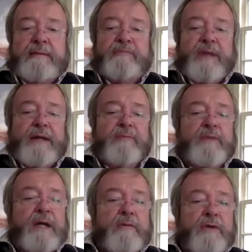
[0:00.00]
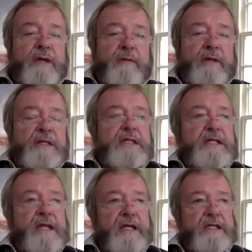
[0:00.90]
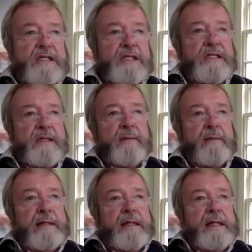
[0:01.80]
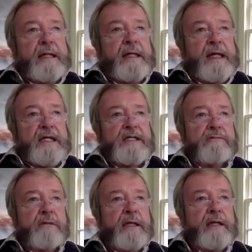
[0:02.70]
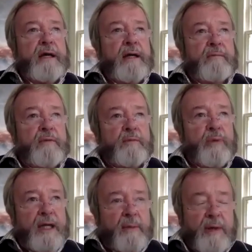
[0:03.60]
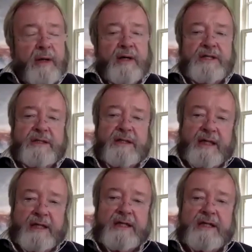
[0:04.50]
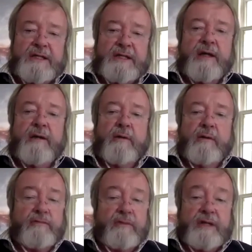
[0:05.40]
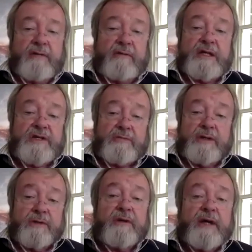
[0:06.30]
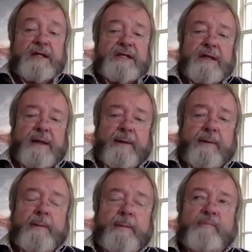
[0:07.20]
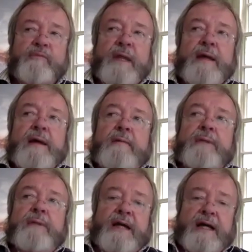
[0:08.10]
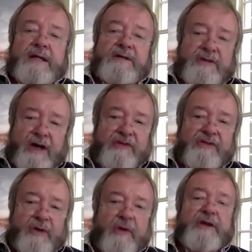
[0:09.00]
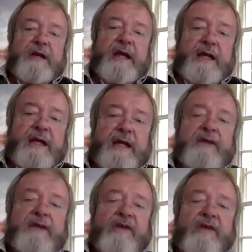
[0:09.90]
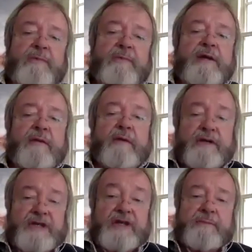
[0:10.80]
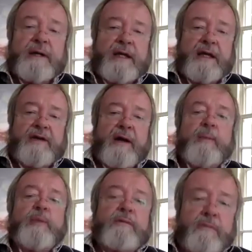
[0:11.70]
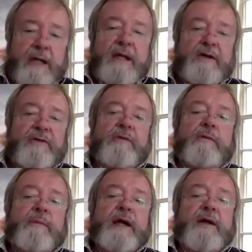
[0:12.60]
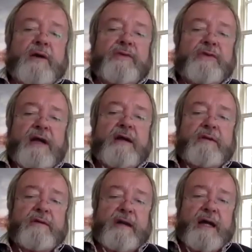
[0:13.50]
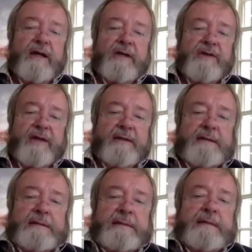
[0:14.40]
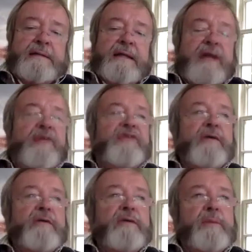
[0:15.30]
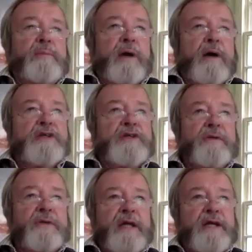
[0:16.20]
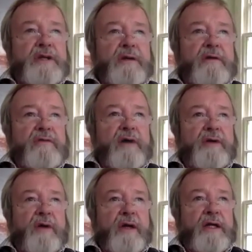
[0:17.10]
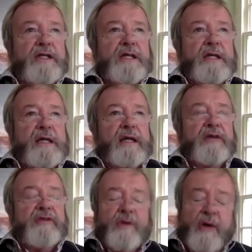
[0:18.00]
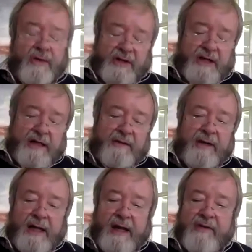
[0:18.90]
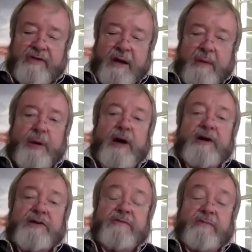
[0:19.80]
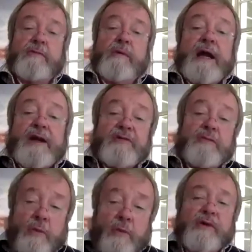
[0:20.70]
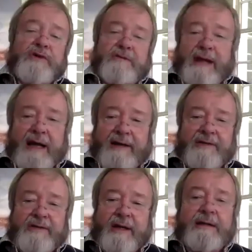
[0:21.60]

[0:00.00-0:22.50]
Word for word: And, and what I want to suggest is that, yes, we play a part in the getting to know of whatever it is we get to know. But that does not in any sense mean that we're just making it up. We really do make contact with reality. And so the partial nature of our knowledge is not that it only goes part of the way towards reality,